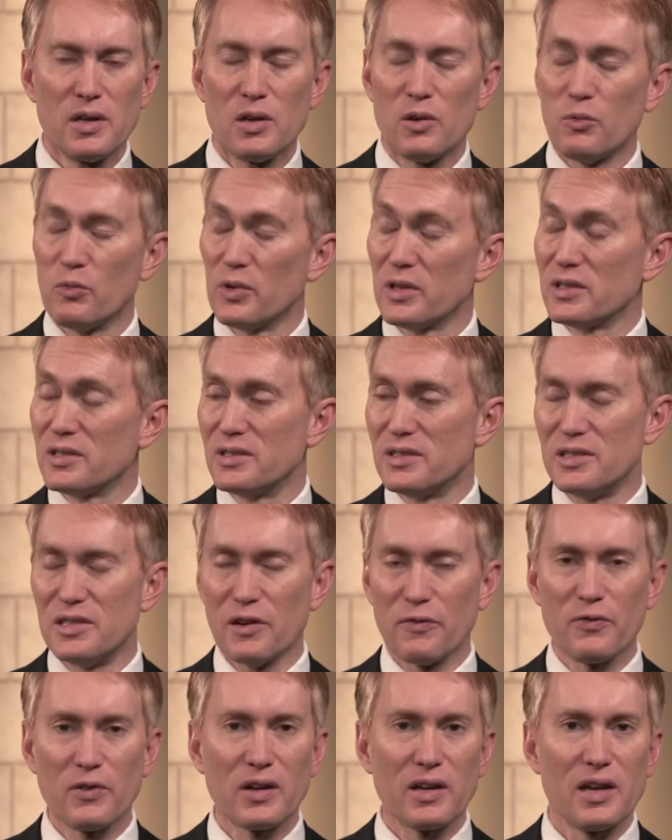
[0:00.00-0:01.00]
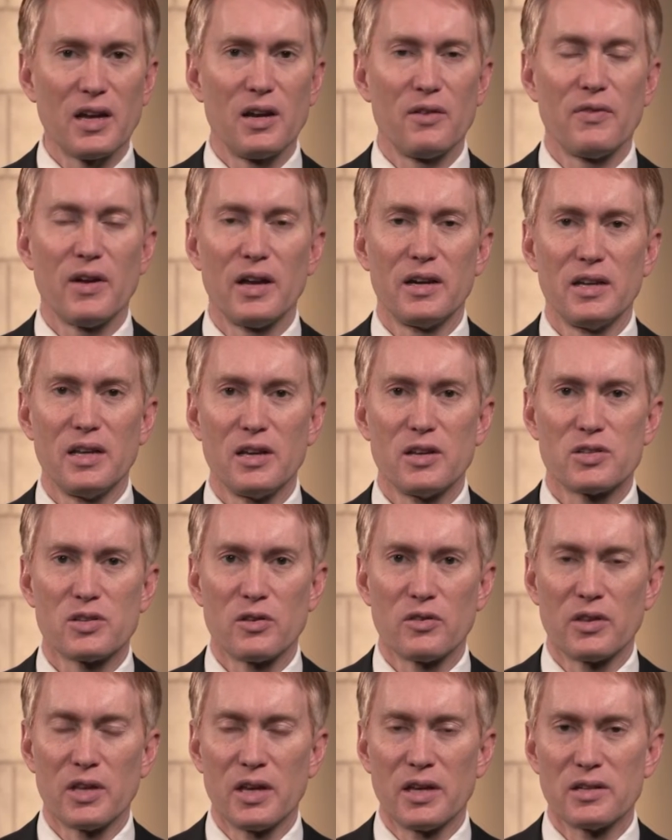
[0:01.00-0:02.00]
with different kind of ideas
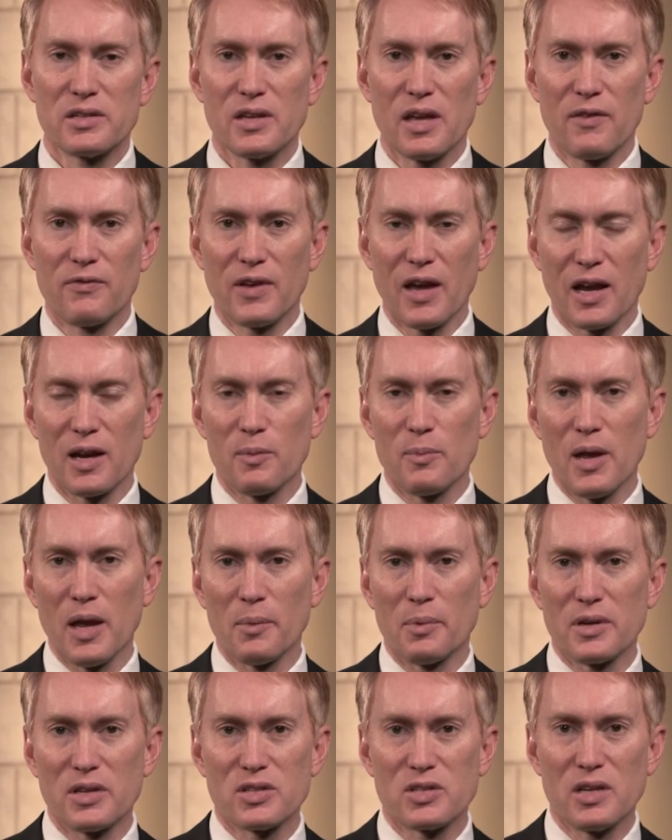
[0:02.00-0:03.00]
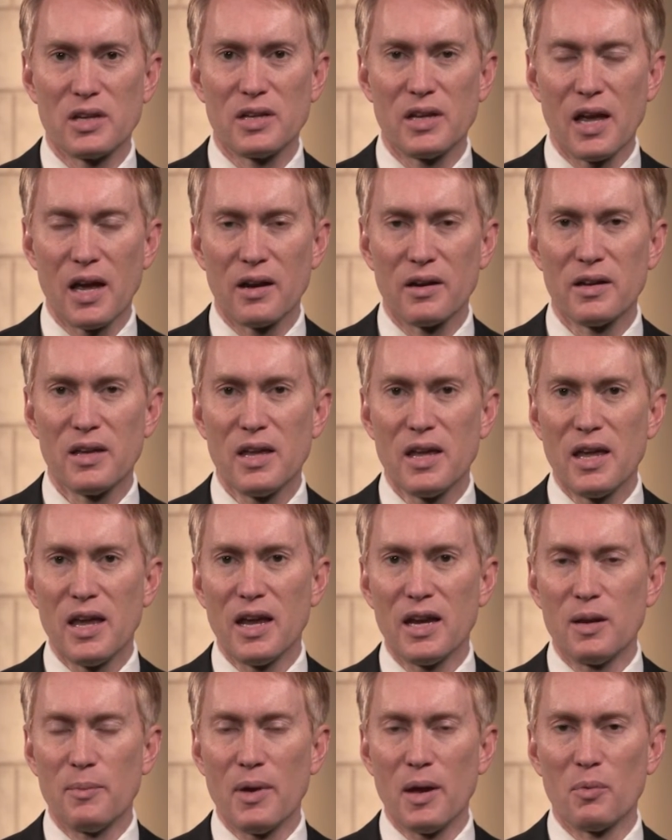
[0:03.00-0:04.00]
on things, have got to be able to sit down
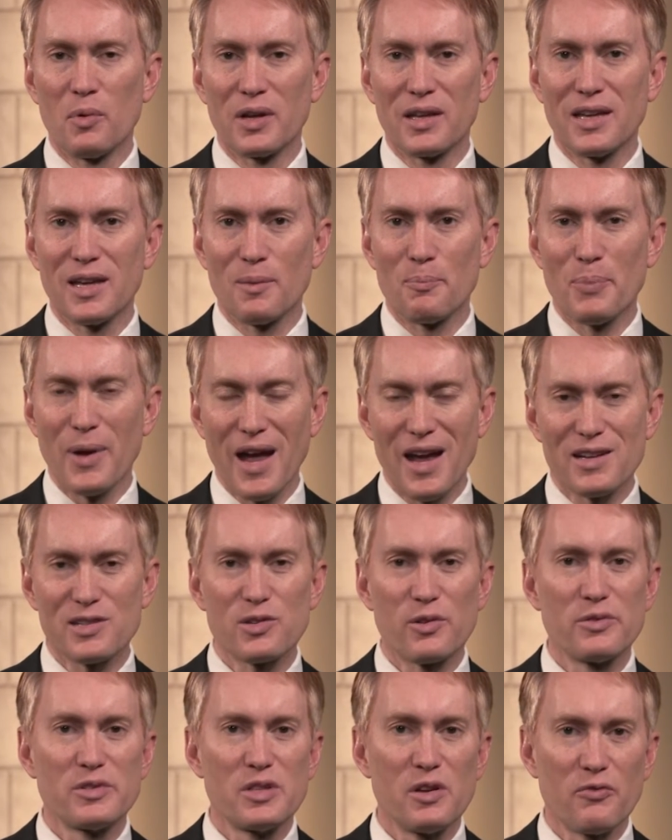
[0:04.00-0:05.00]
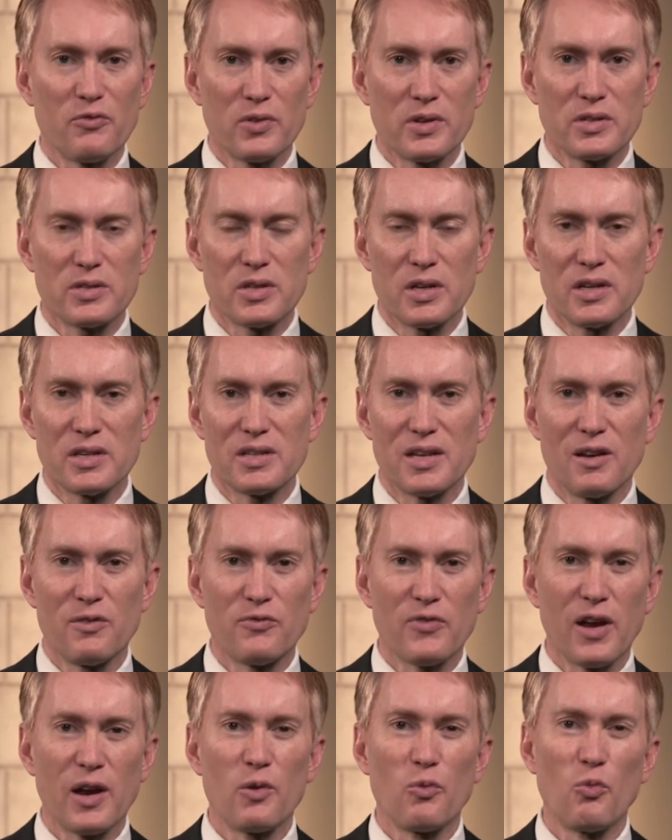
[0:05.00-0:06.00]
and to be able to get past our differences and
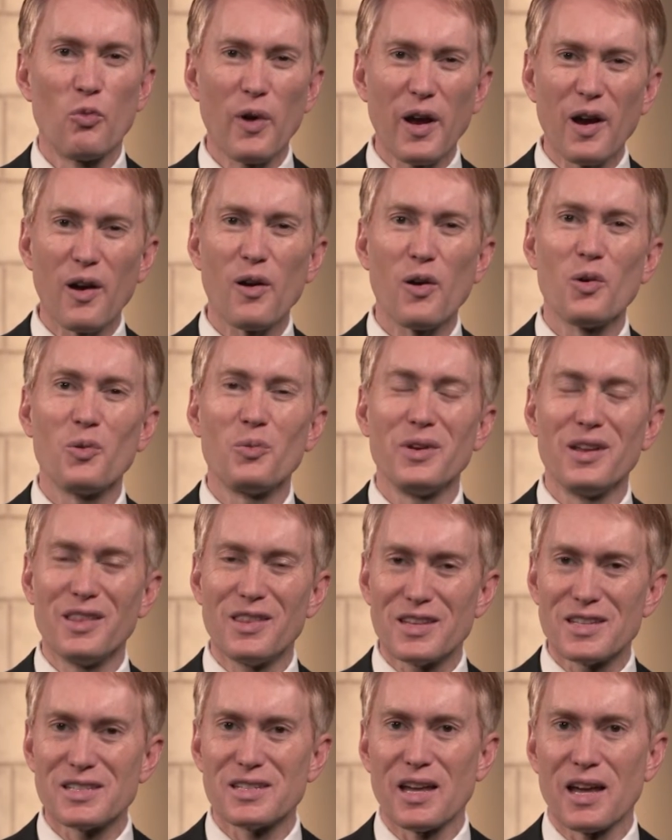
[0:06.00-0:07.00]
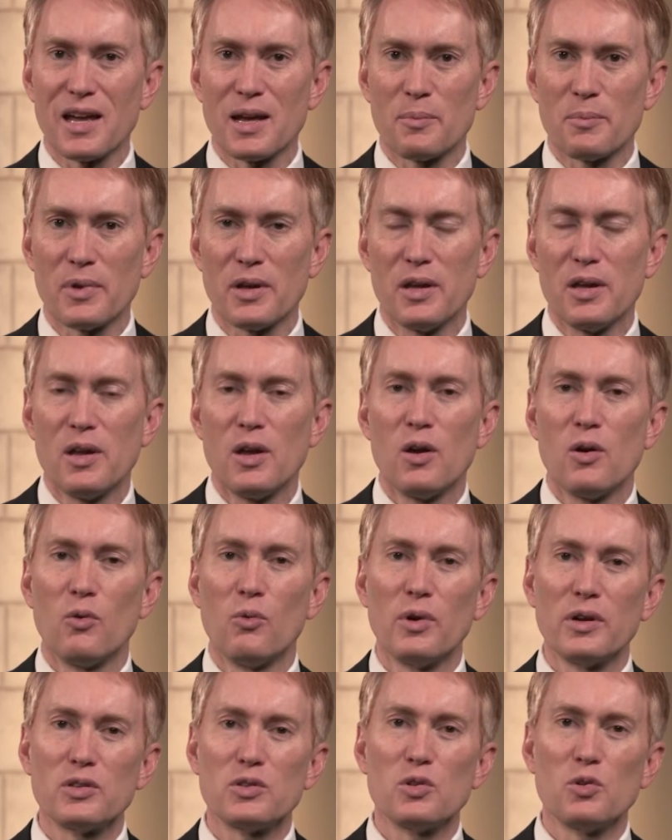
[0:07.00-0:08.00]
find, where are we the same?
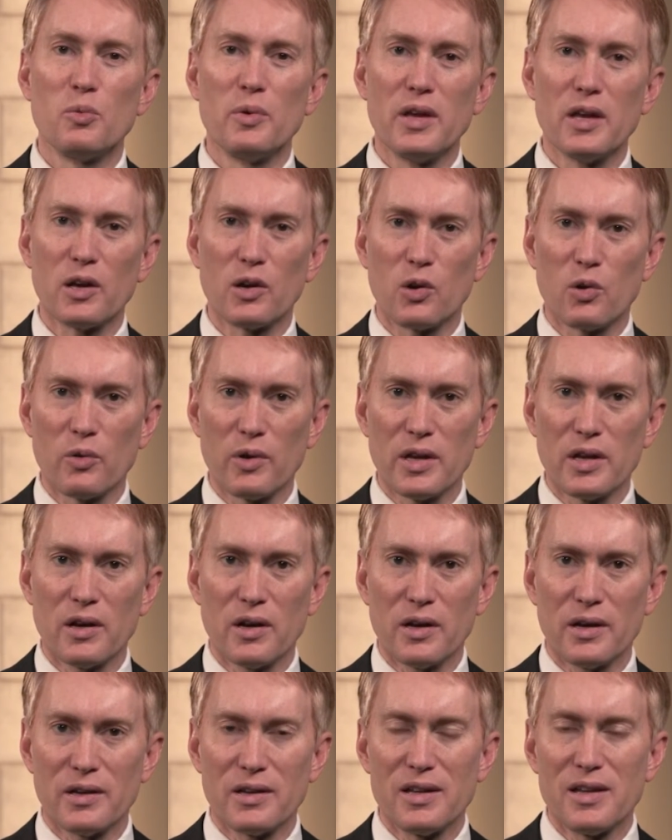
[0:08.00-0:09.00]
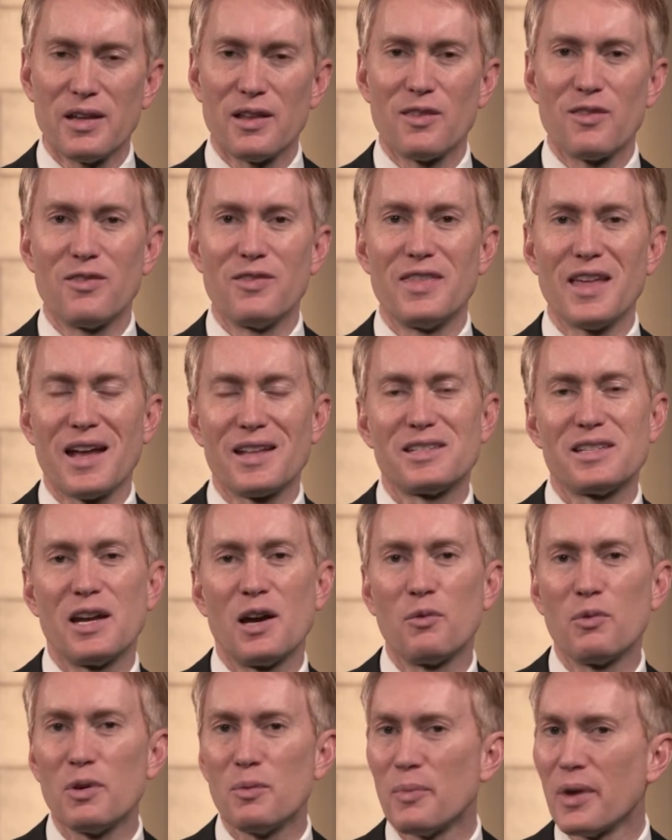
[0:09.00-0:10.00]
What do we agree on? That's
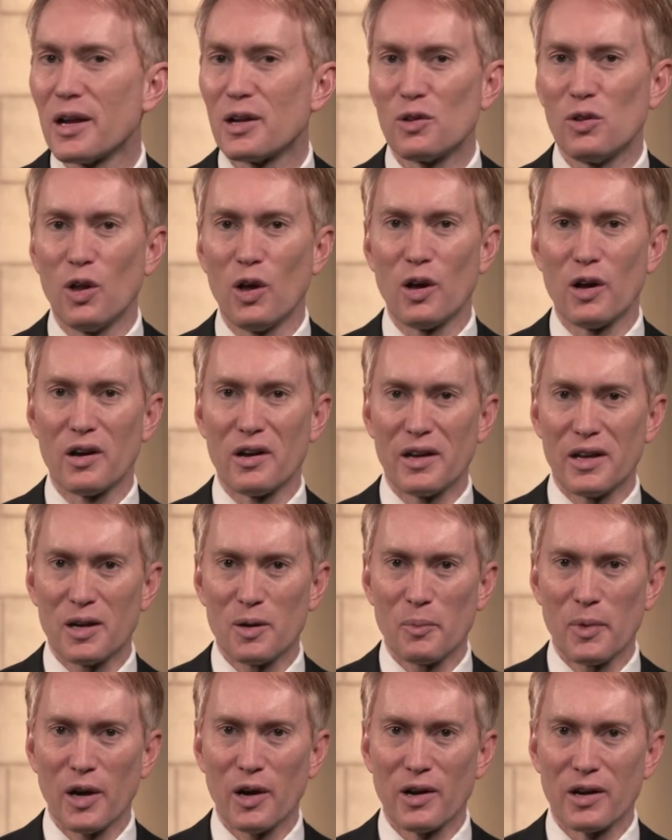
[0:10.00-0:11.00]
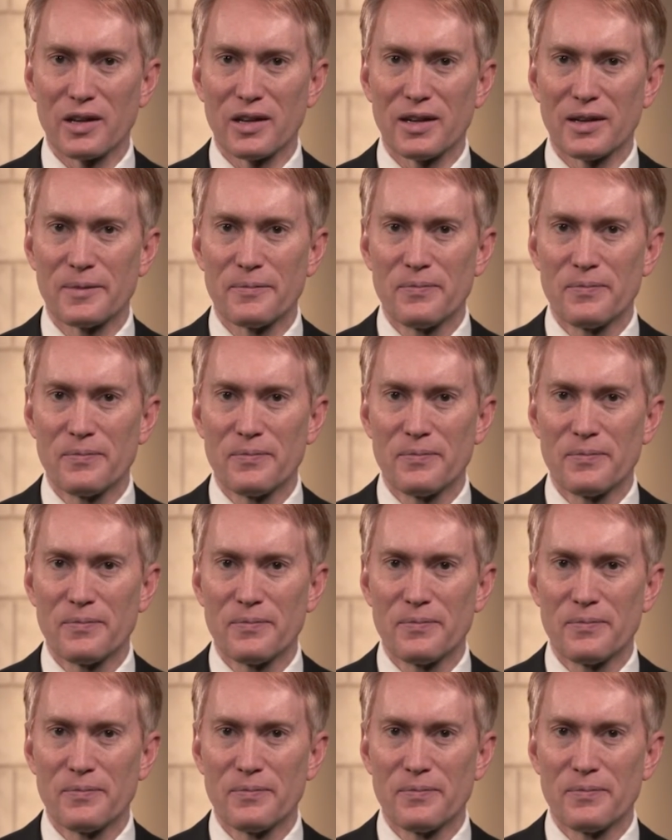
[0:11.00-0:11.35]
how we make law in America.